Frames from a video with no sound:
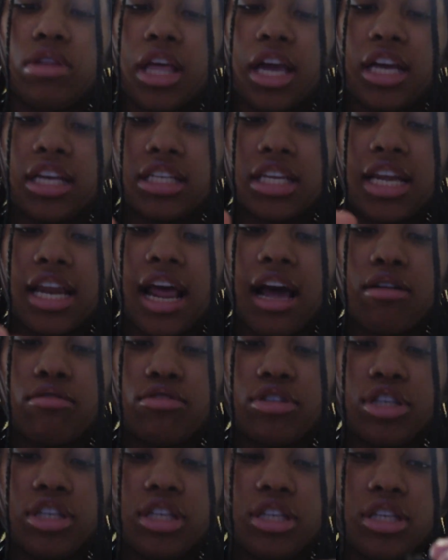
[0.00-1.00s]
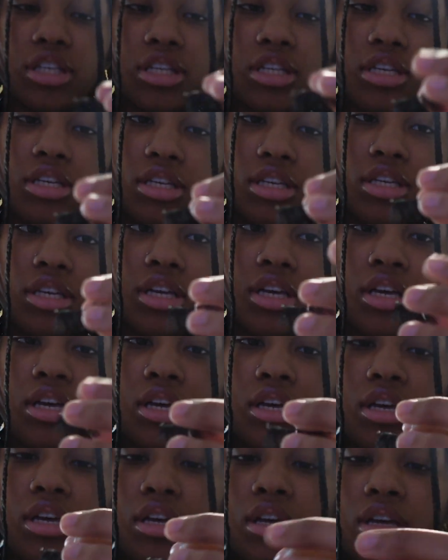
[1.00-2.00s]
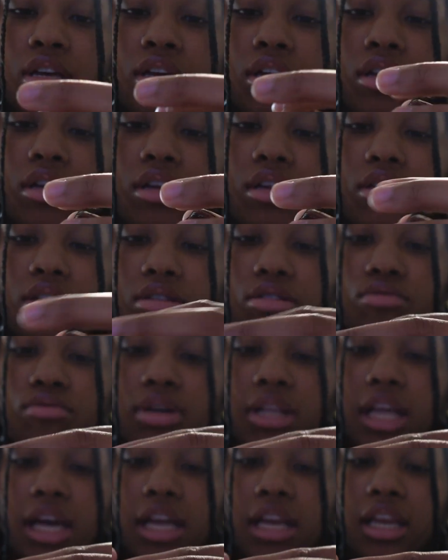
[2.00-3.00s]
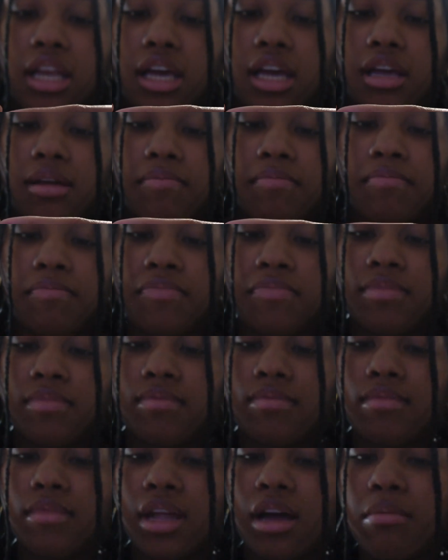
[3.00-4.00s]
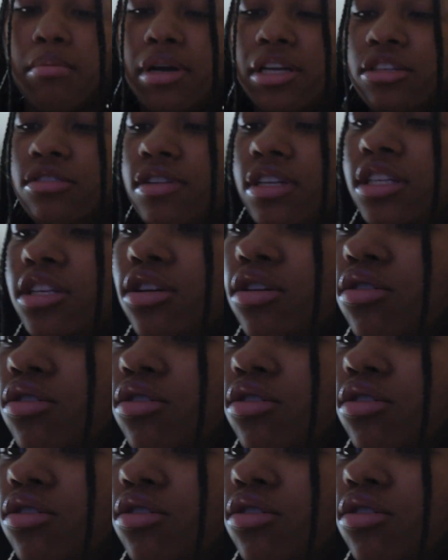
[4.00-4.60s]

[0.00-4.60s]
lash and I'll just do it like that. I'll measure it to